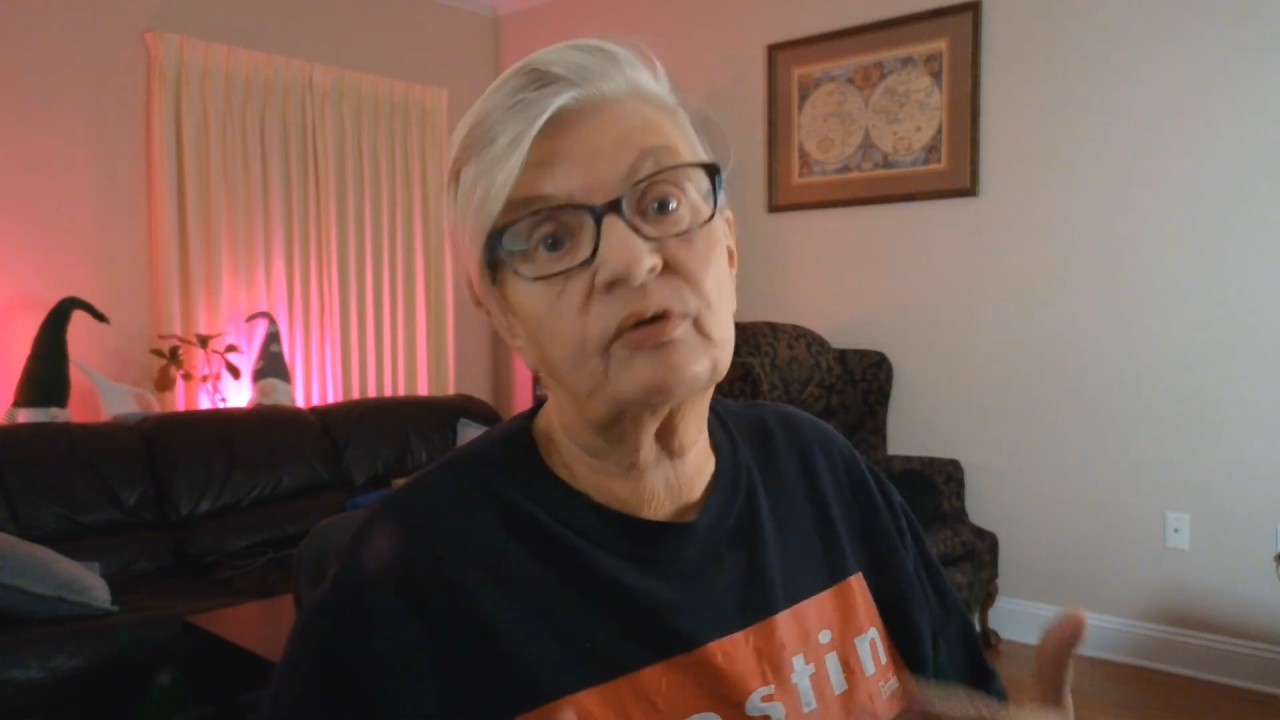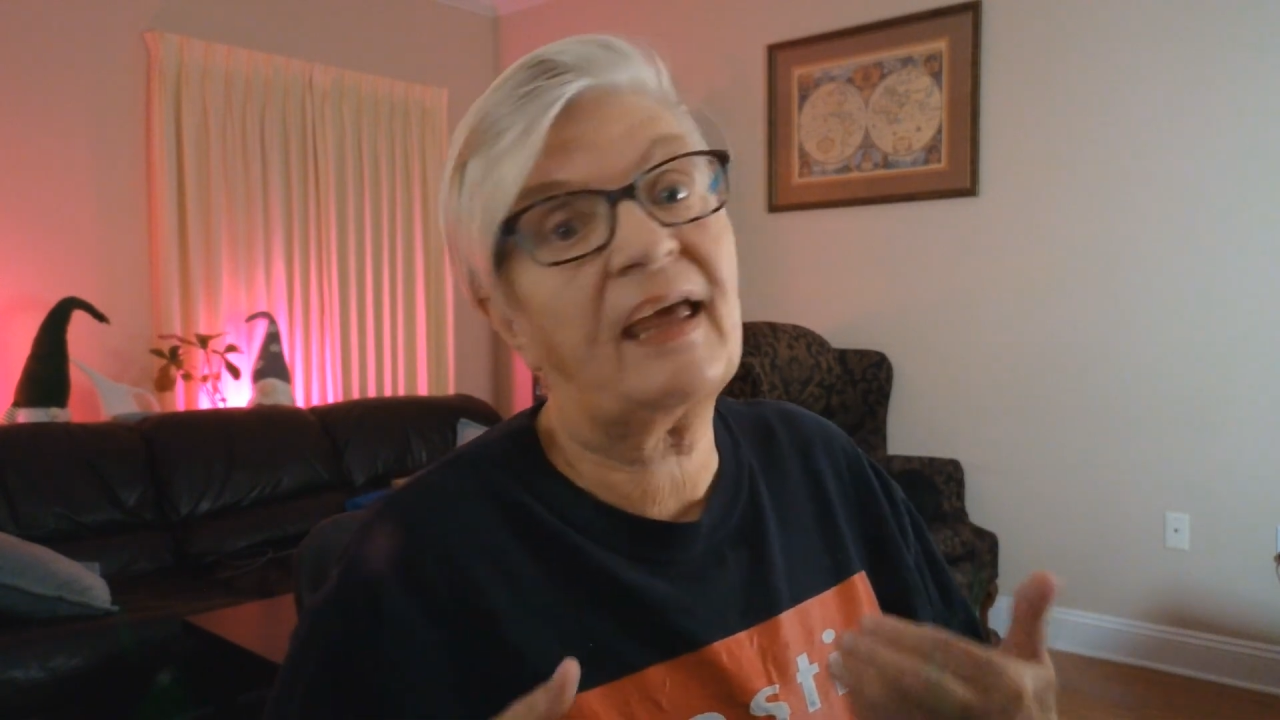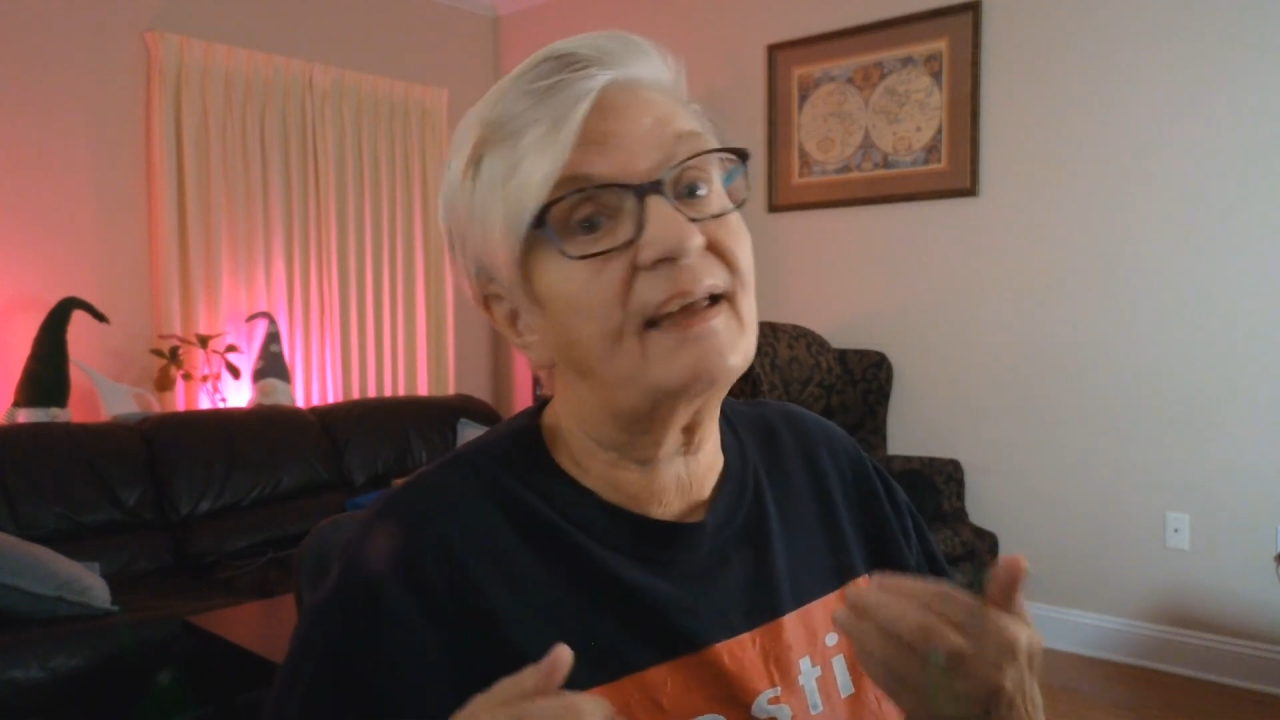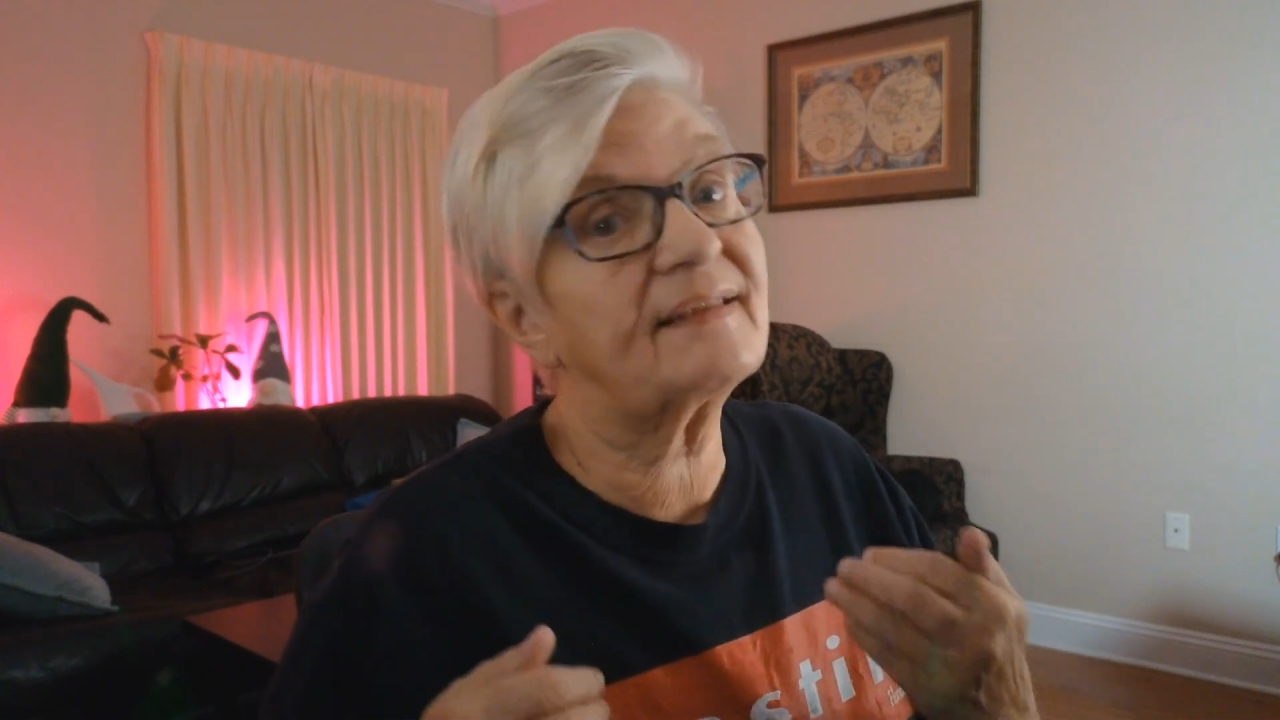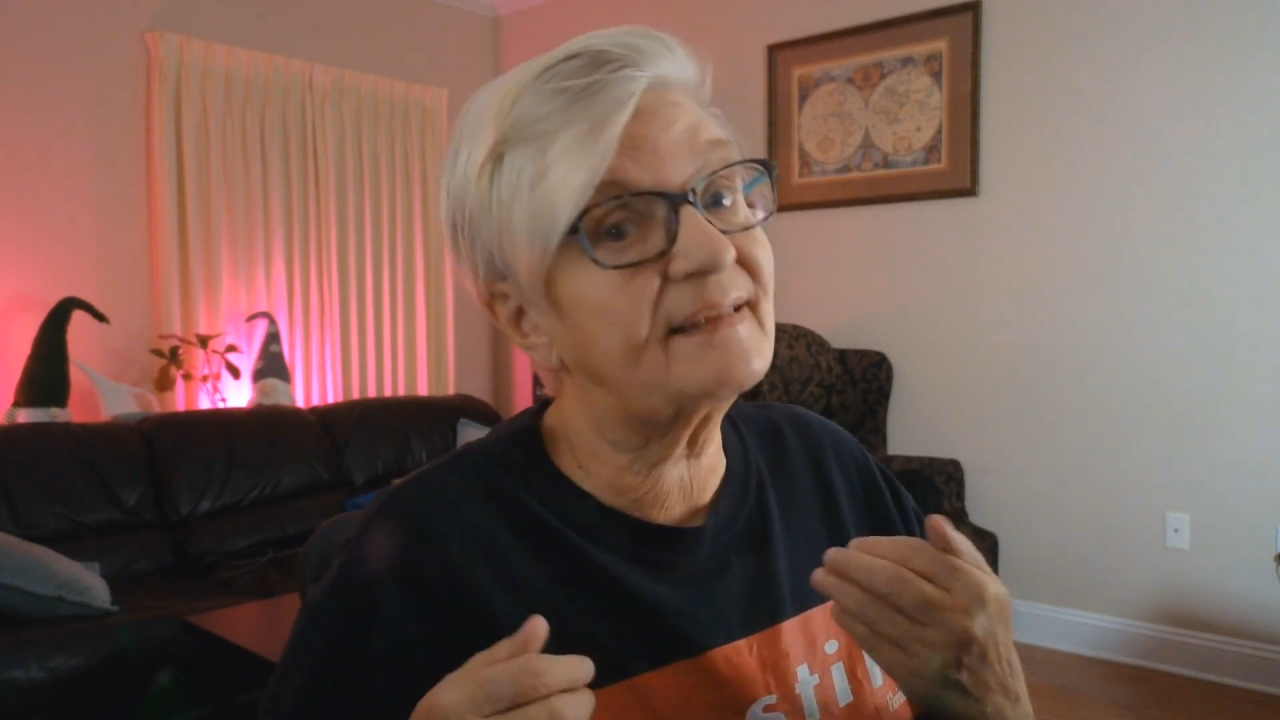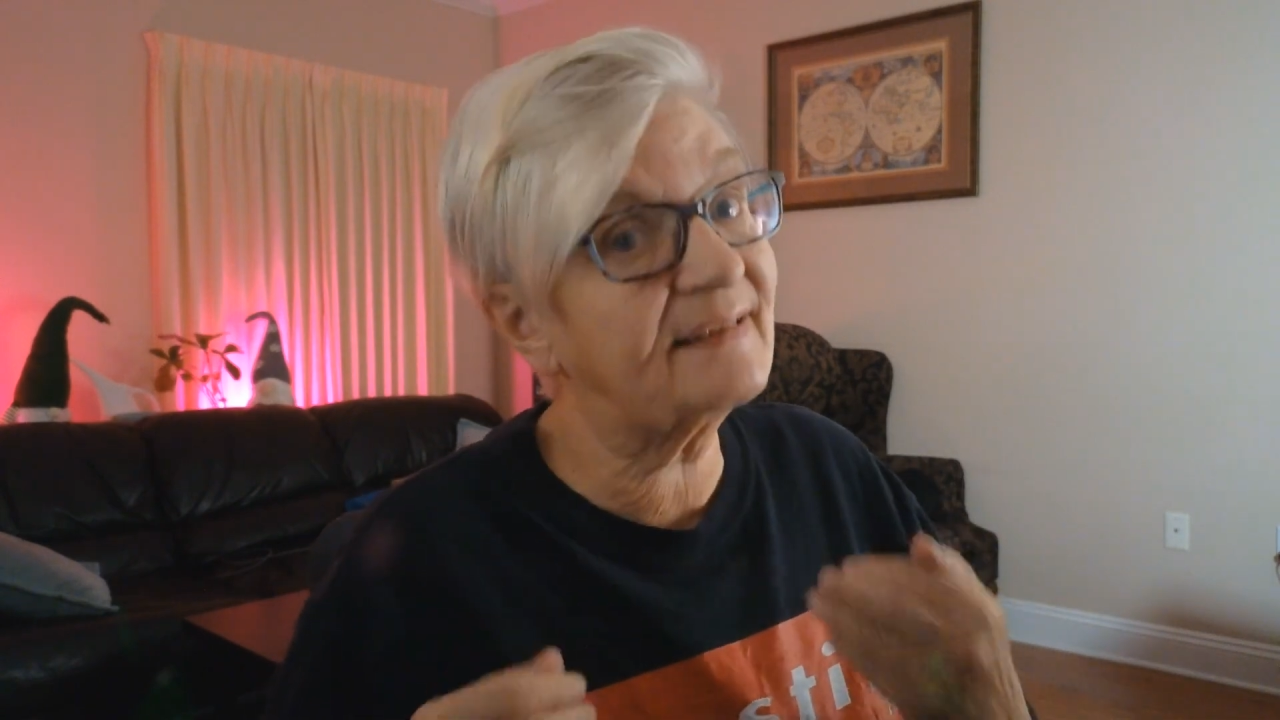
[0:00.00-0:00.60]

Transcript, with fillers: you can